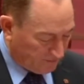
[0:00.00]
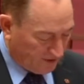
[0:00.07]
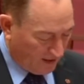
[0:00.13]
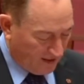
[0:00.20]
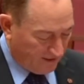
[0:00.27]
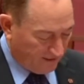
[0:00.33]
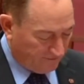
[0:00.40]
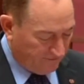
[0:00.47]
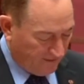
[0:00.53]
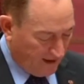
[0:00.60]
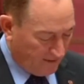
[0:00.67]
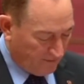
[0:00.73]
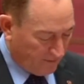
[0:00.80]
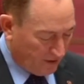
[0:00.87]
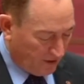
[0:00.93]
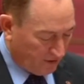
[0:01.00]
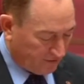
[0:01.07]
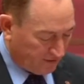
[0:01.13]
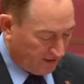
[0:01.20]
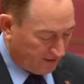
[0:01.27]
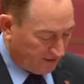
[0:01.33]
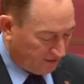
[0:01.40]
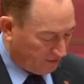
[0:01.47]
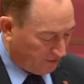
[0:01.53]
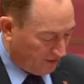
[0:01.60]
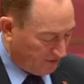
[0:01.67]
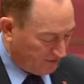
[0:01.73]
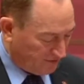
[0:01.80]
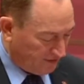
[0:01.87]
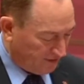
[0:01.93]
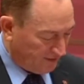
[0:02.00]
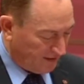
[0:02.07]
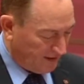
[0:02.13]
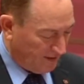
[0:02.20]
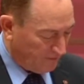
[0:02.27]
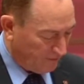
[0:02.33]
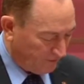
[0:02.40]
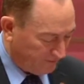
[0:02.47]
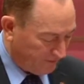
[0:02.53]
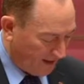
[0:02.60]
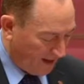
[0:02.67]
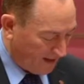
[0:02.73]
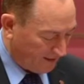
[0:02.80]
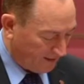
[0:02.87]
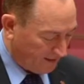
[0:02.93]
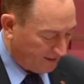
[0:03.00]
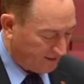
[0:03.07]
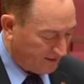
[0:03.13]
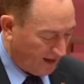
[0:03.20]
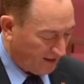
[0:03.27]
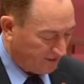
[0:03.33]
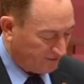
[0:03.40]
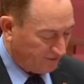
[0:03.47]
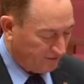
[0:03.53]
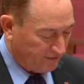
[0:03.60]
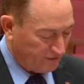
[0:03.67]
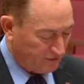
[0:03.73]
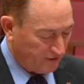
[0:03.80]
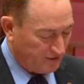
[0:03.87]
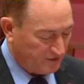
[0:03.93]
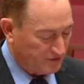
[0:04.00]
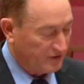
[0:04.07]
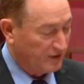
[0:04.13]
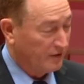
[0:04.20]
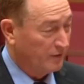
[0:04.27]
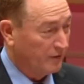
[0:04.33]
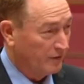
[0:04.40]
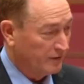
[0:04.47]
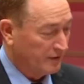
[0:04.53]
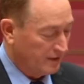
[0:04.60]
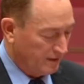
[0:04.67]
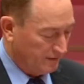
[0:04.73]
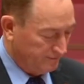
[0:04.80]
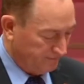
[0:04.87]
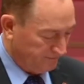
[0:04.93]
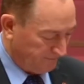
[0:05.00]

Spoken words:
say that farm murders are decreasing, the number of targeted attacks have increased year on year.